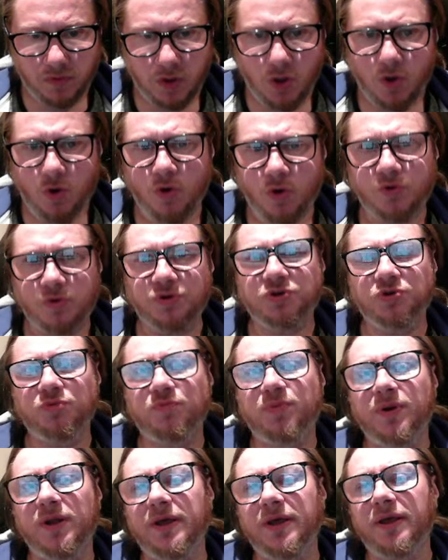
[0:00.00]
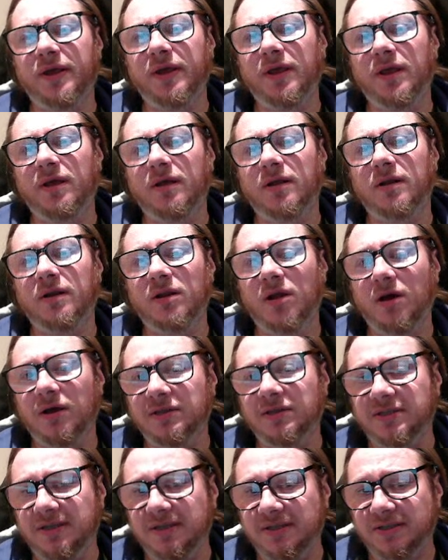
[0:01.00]
Or could you play knight
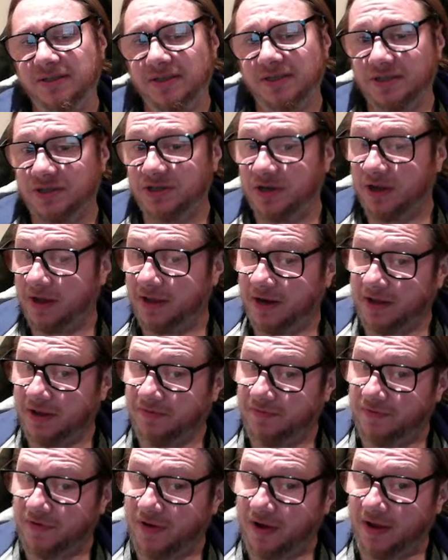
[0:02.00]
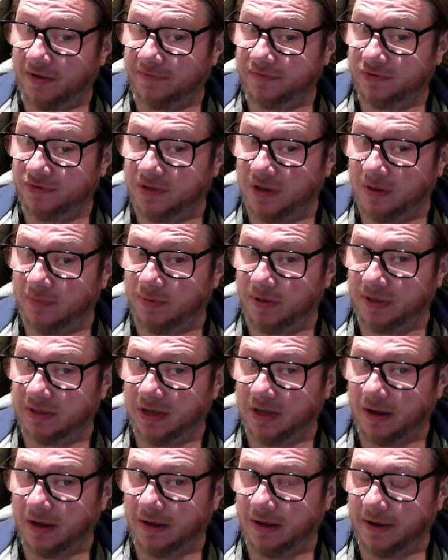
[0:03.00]
c6, knight a5 to double
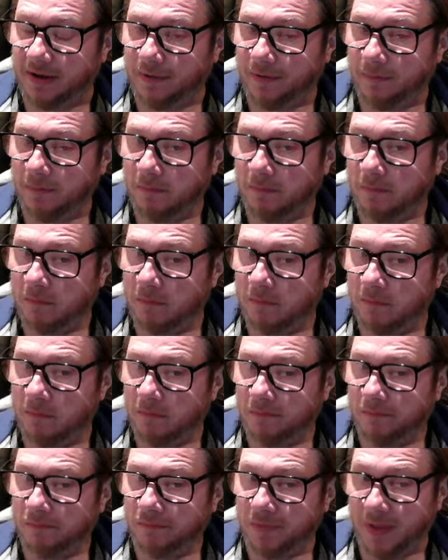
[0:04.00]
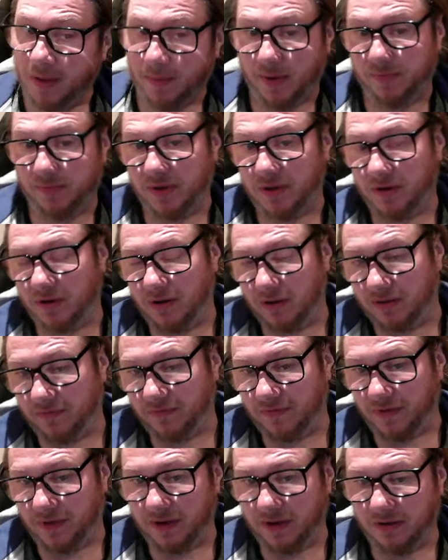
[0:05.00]
attack here? That might be another
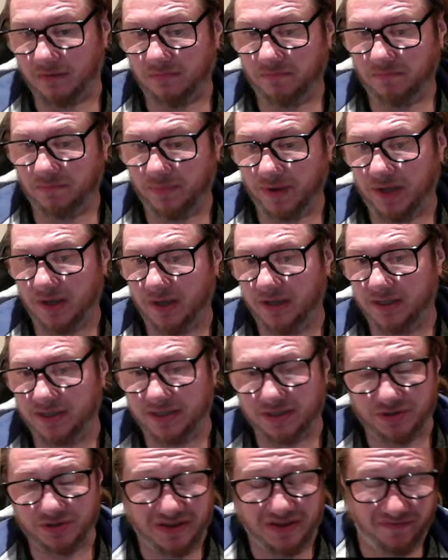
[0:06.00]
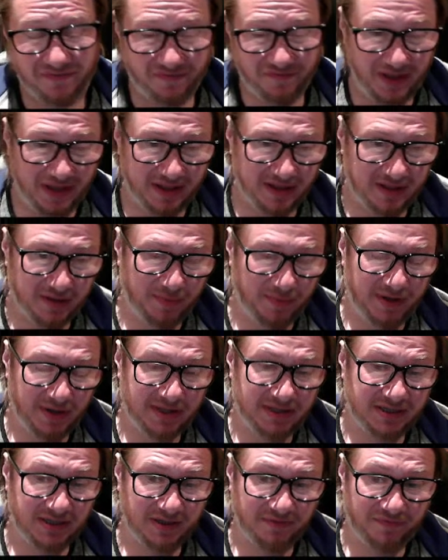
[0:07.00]
thing. But it's defendable.
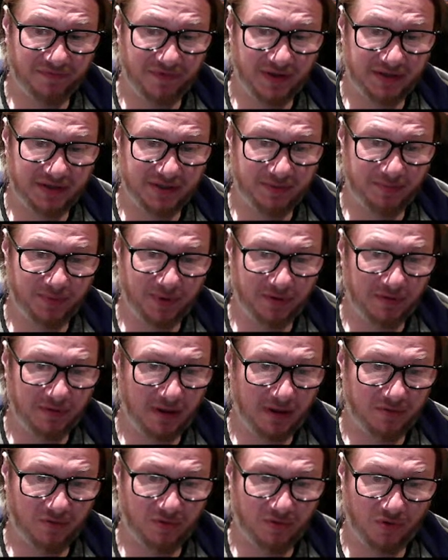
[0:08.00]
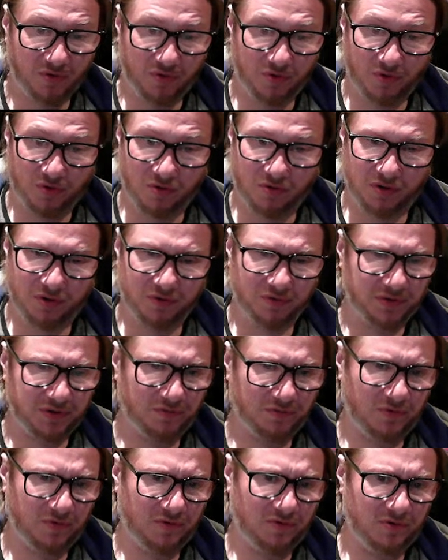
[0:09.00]
It's defensible. I don't know. You're going to use a
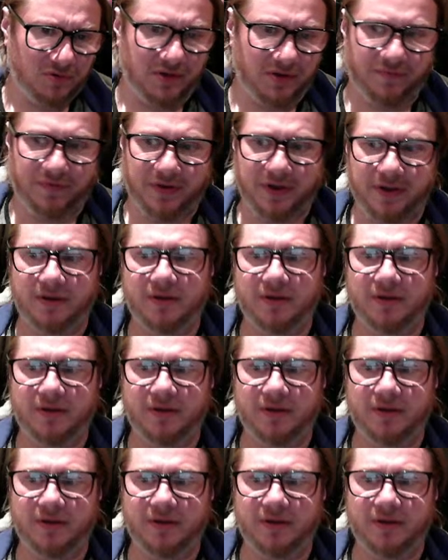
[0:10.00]
rook or something.